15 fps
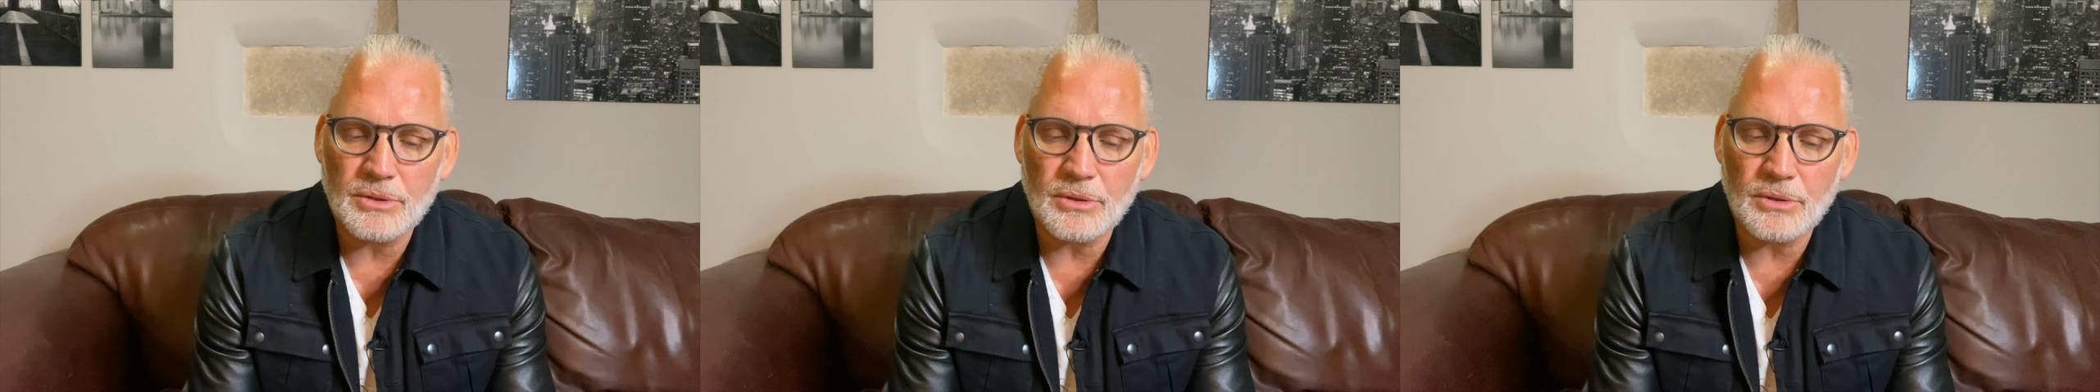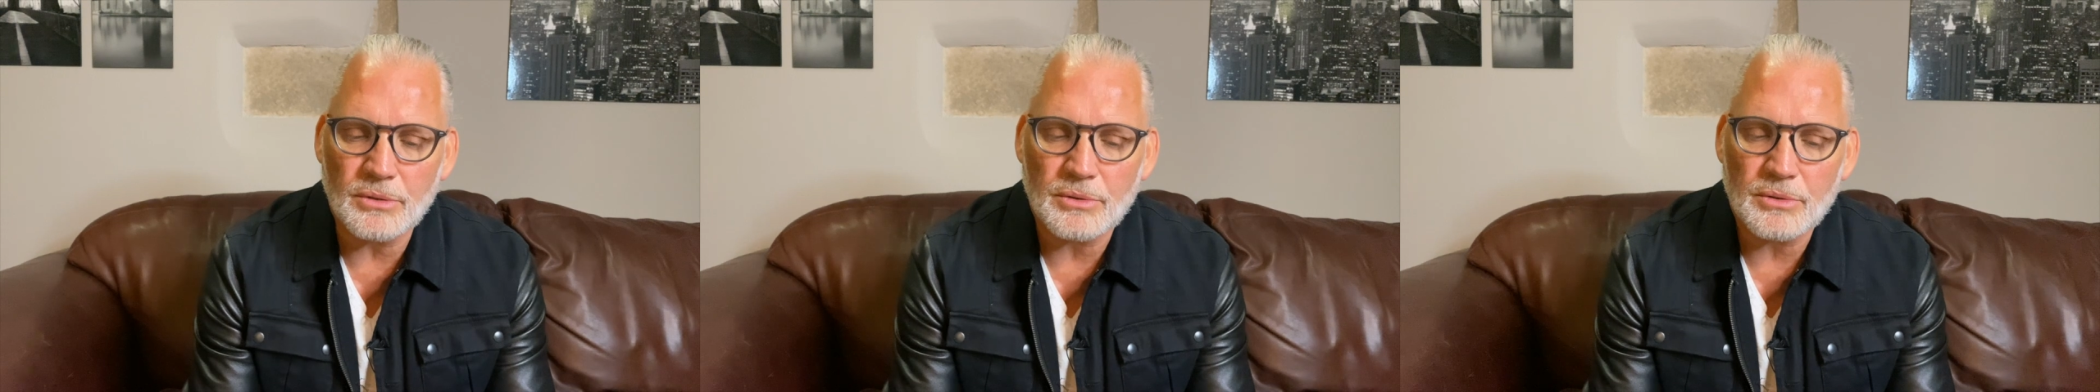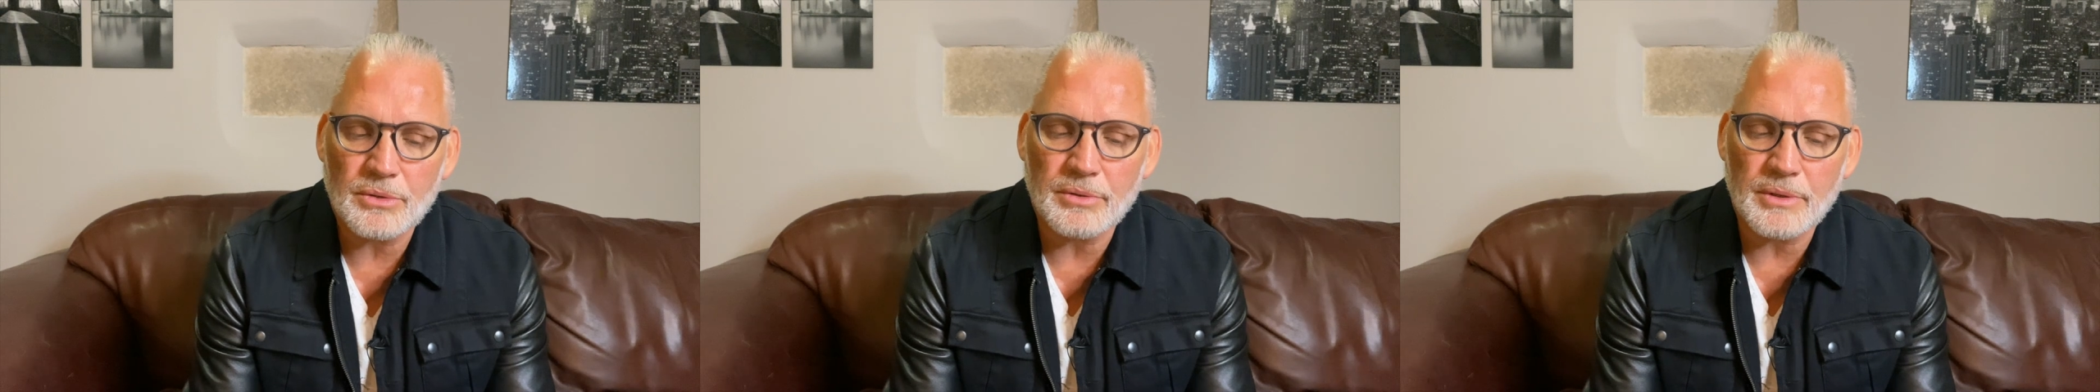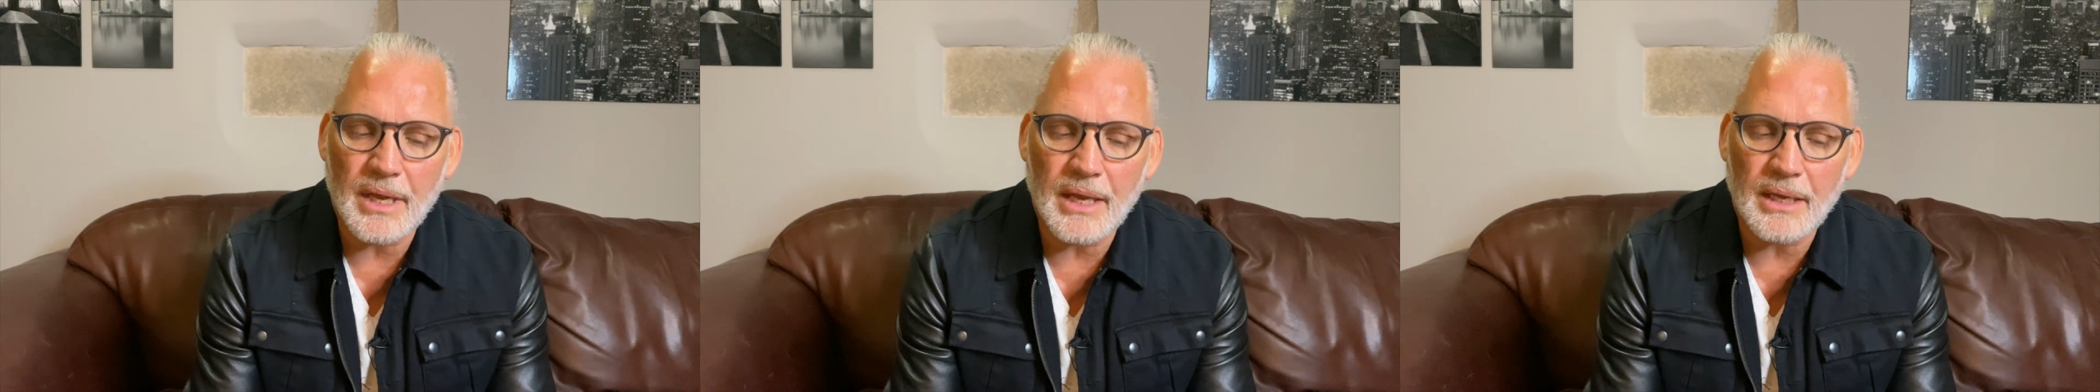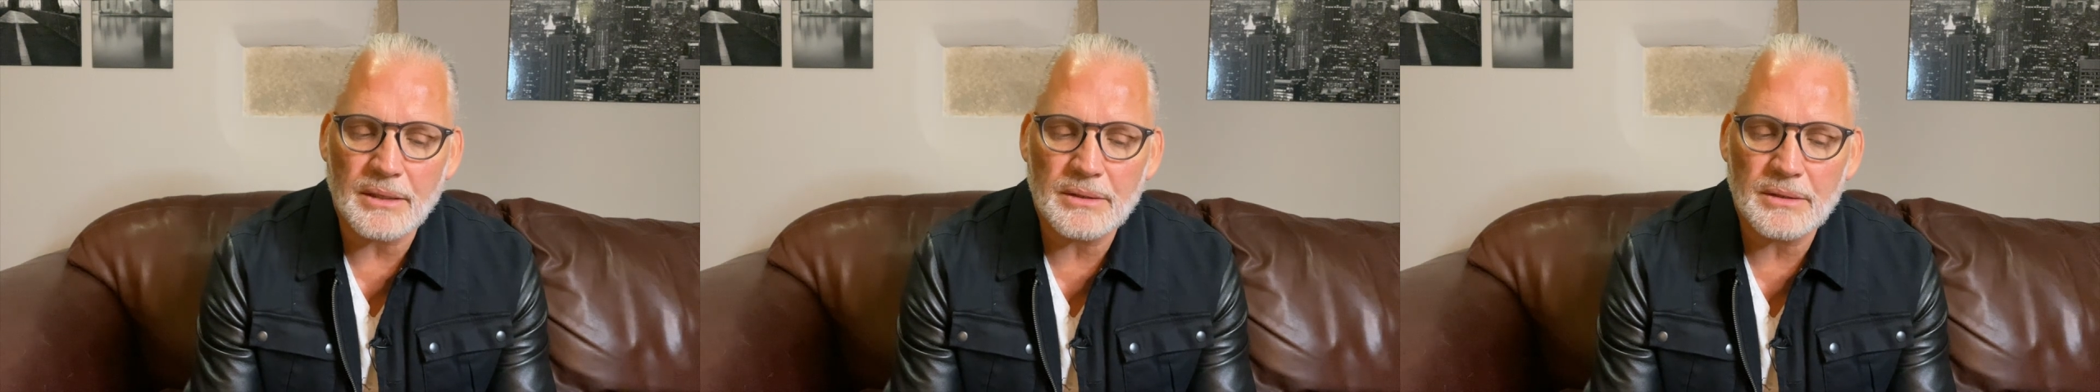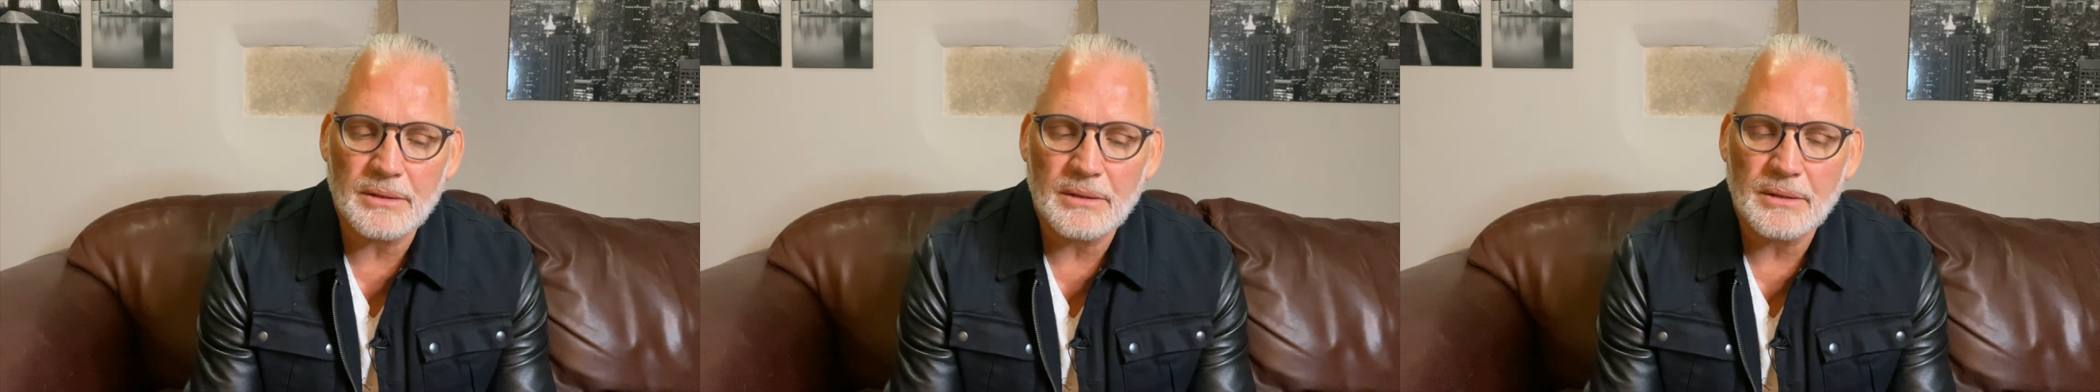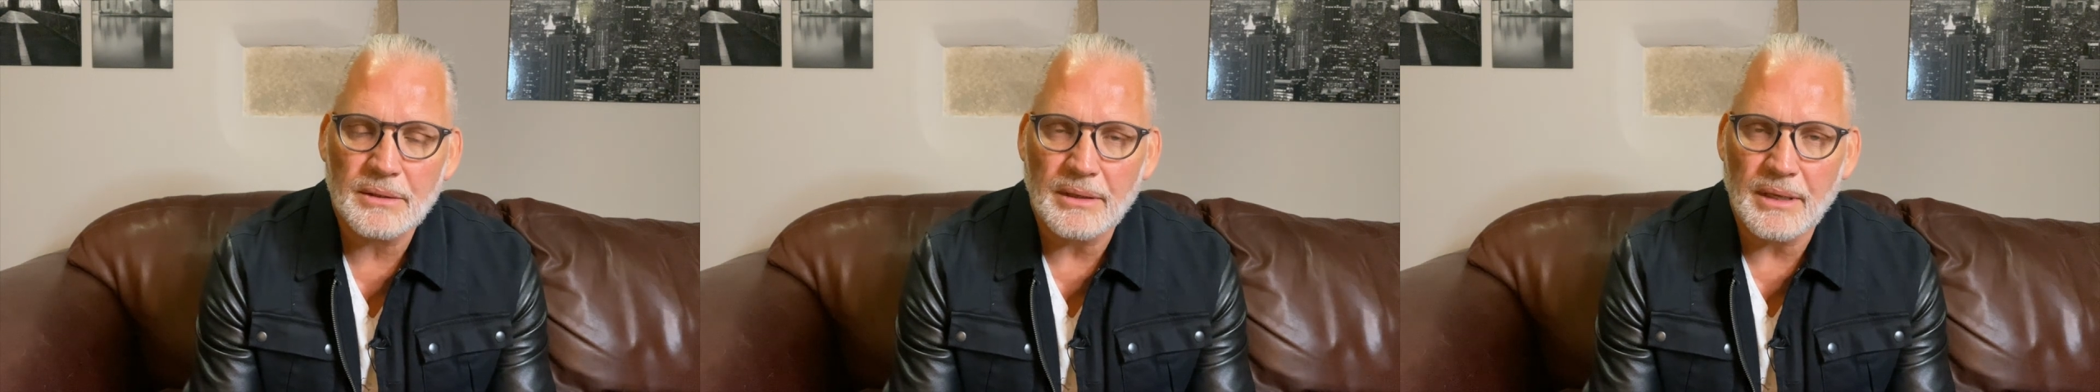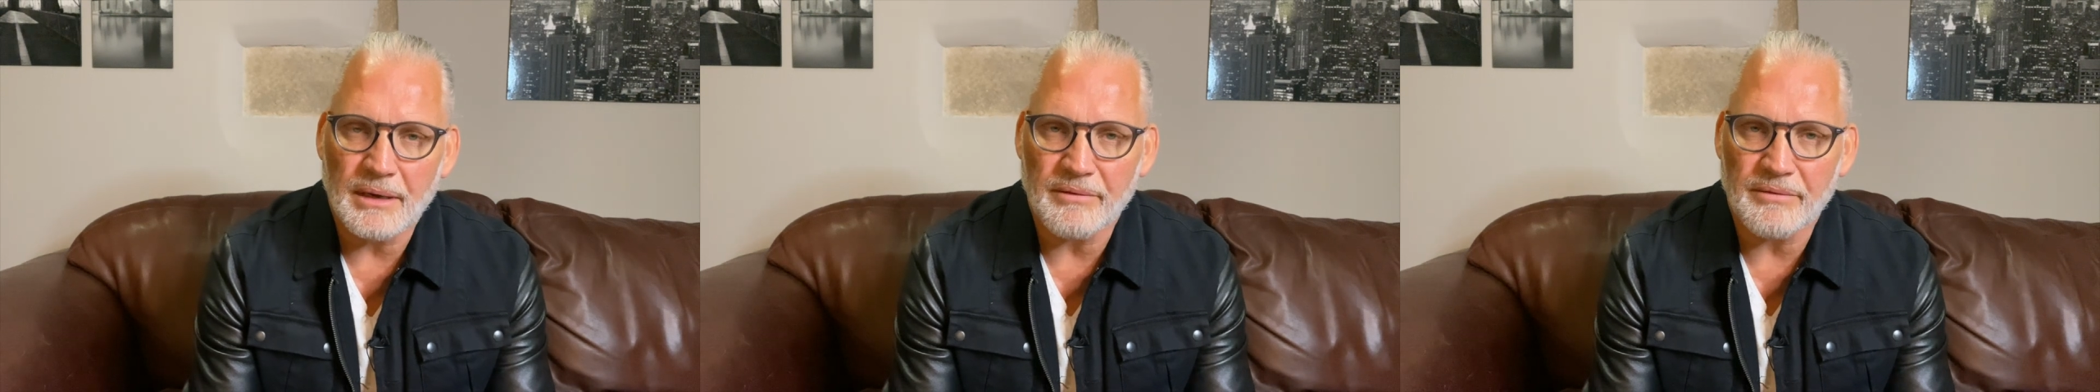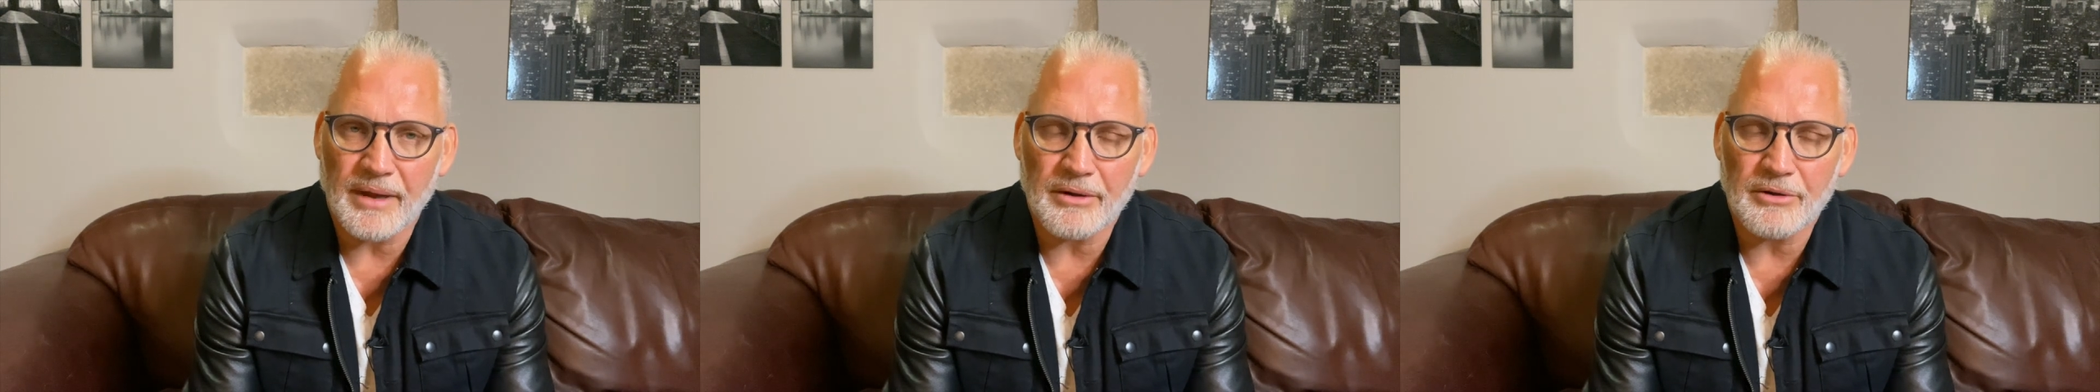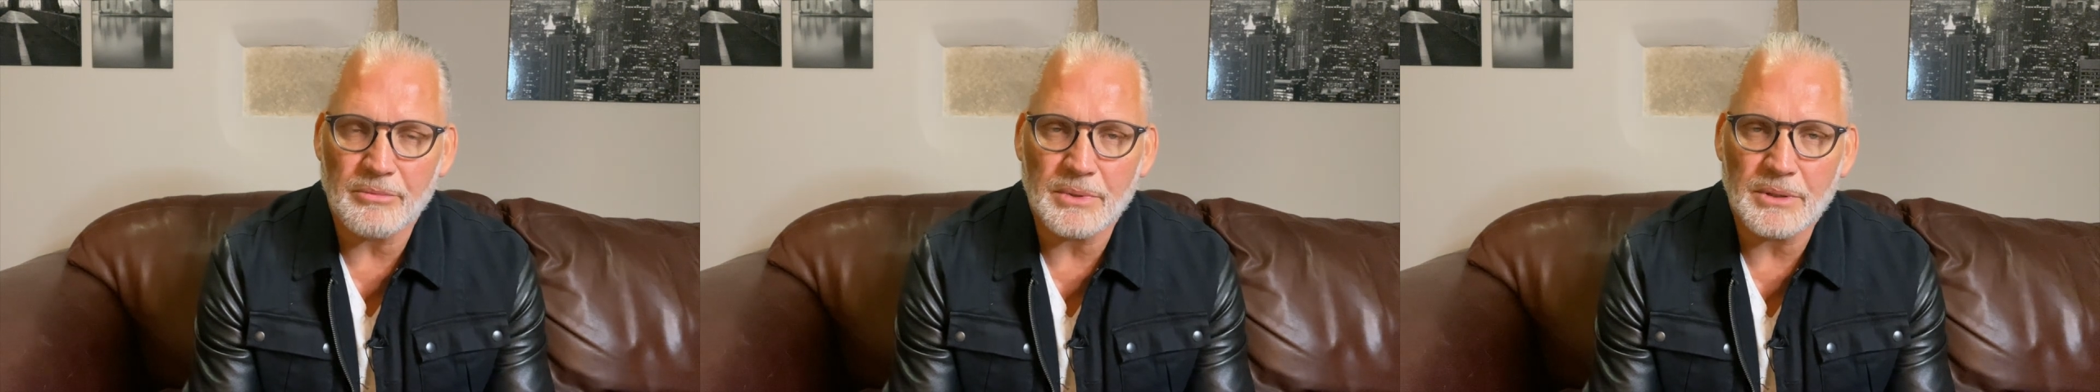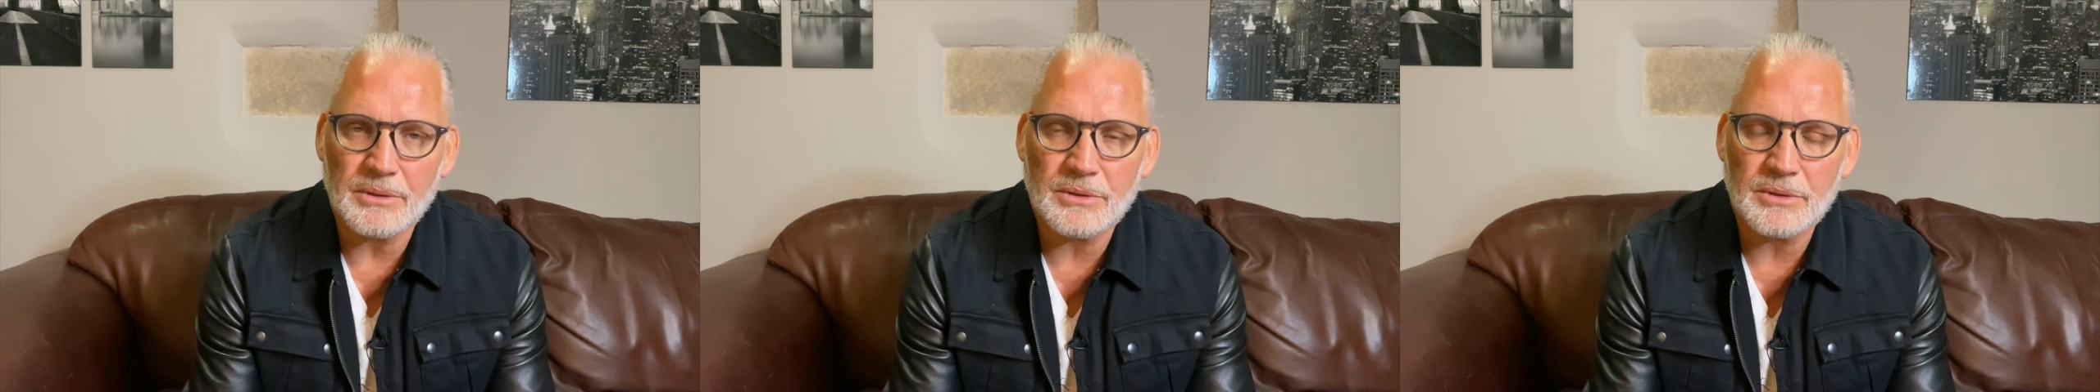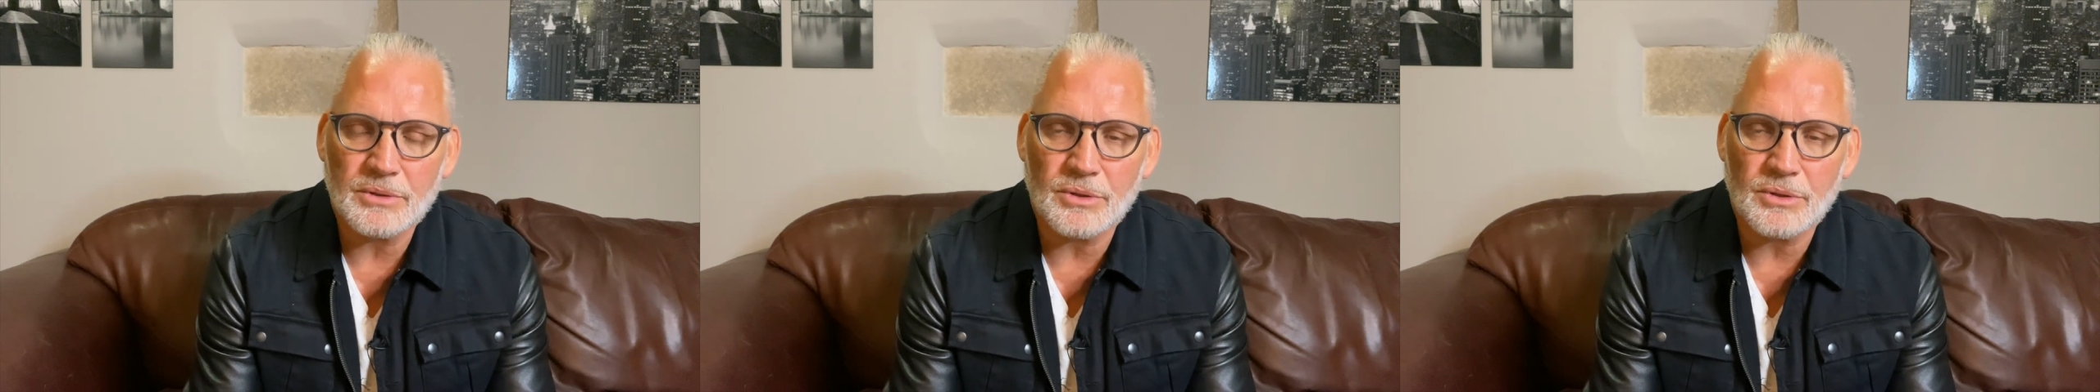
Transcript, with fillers: to create environments,